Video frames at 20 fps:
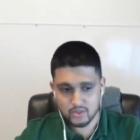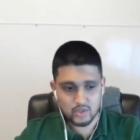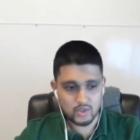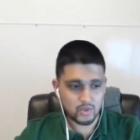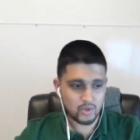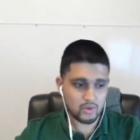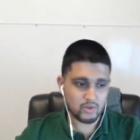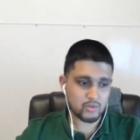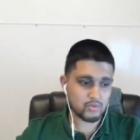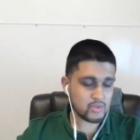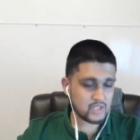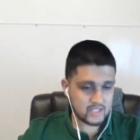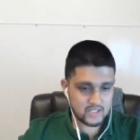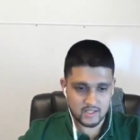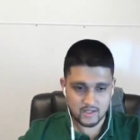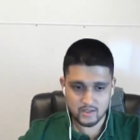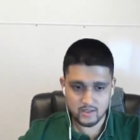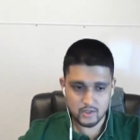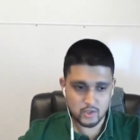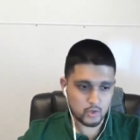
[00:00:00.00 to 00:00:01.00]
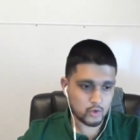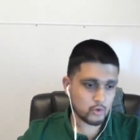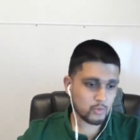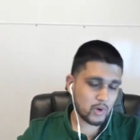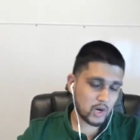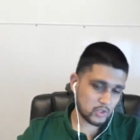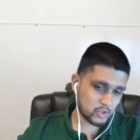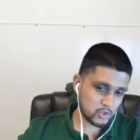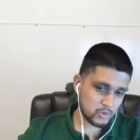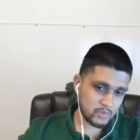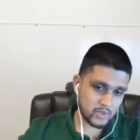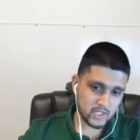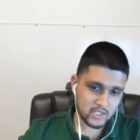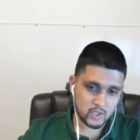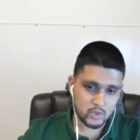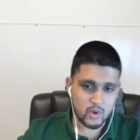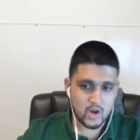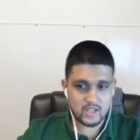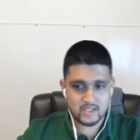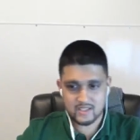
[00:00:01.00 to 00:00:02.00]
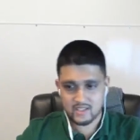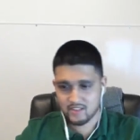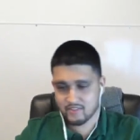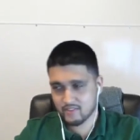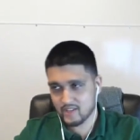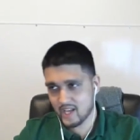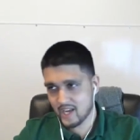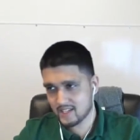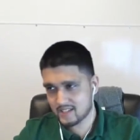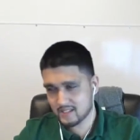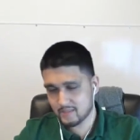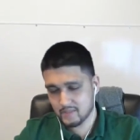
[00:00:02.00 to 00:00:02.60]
You're a reseller. You bought too much quantity flags.